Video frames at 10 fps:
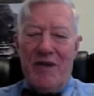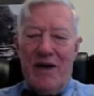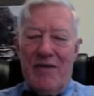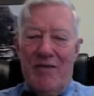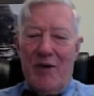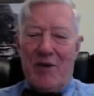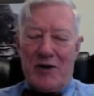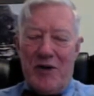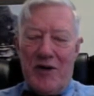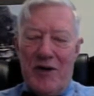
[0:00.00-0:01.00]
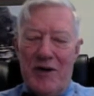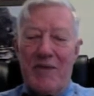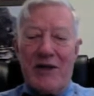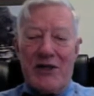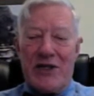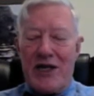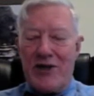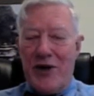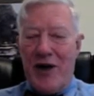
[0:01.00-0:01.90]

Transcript: focused on it much as